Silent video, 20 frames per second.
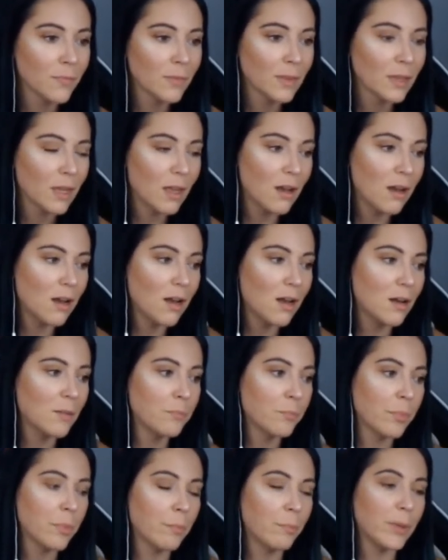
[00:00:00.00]

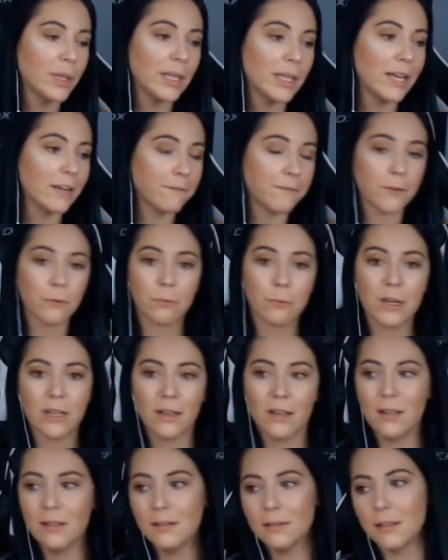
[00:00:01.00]
But like for
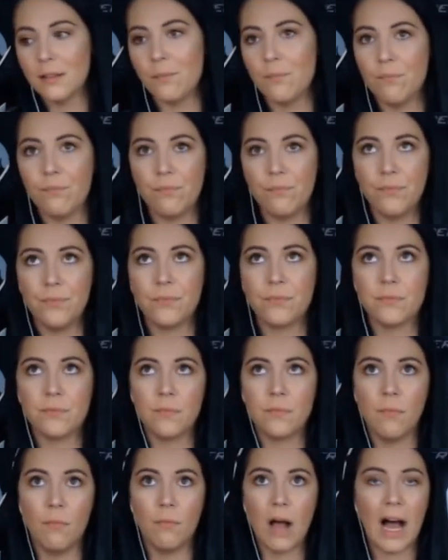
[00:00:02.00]
real,
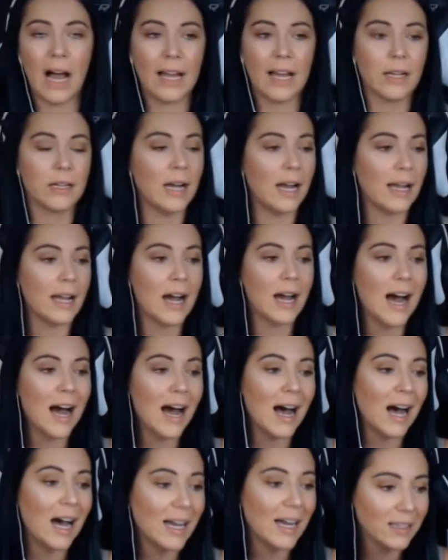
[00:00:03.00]
I
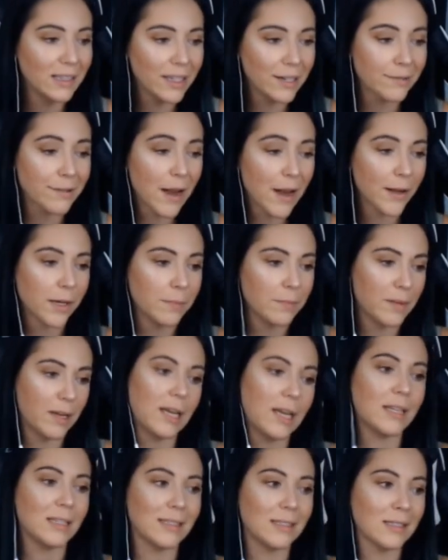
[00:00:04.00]
highly
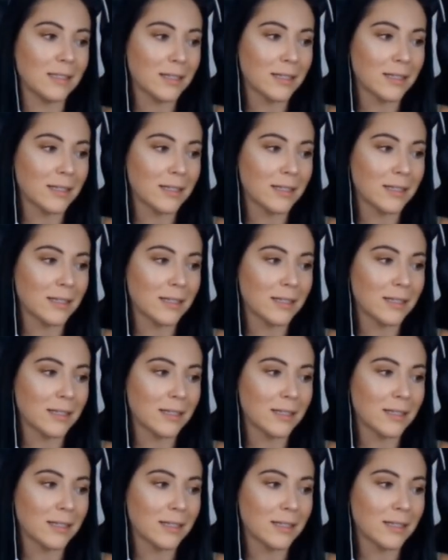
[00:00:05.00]
recommend